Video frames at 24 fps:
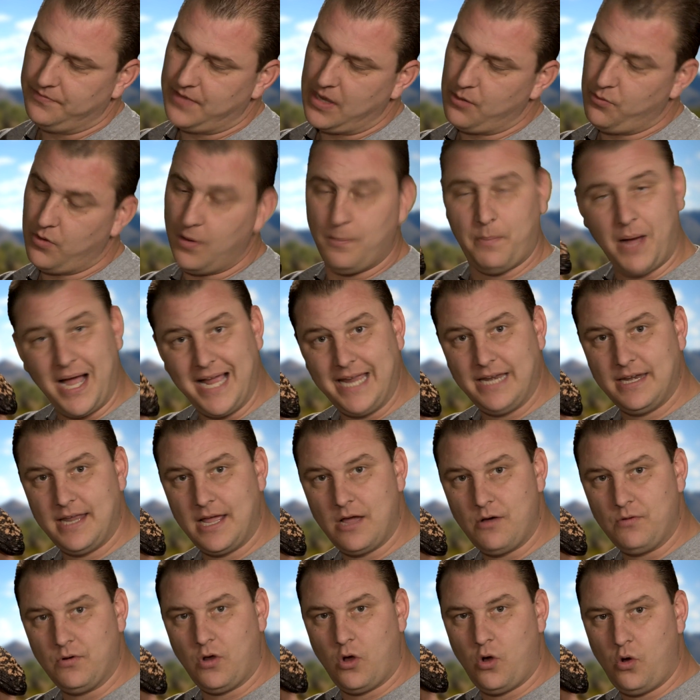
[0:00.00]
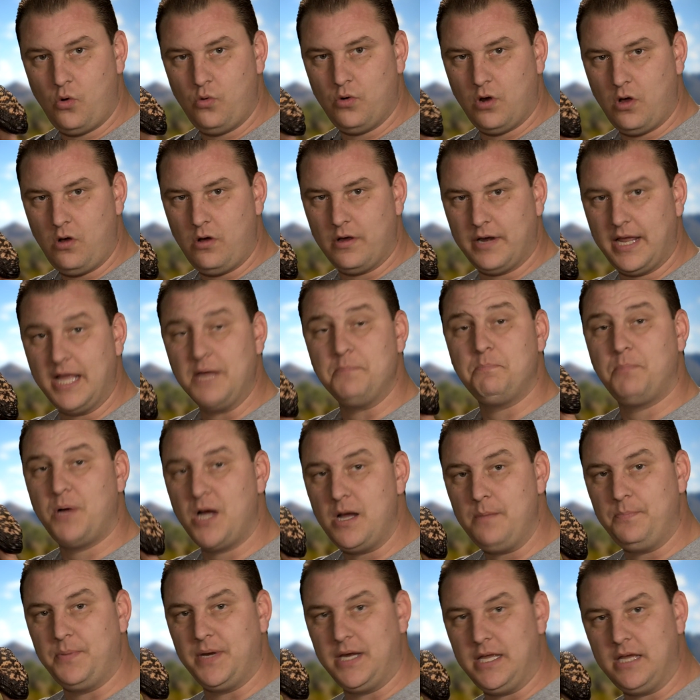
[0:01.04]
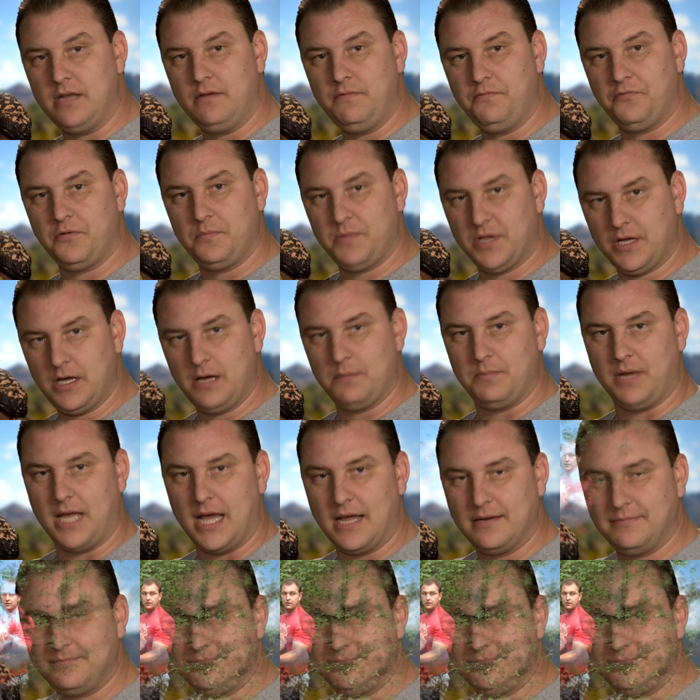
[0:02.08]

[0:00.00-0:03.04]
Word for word: They will bite down, hold on, and pump it in from the gum line.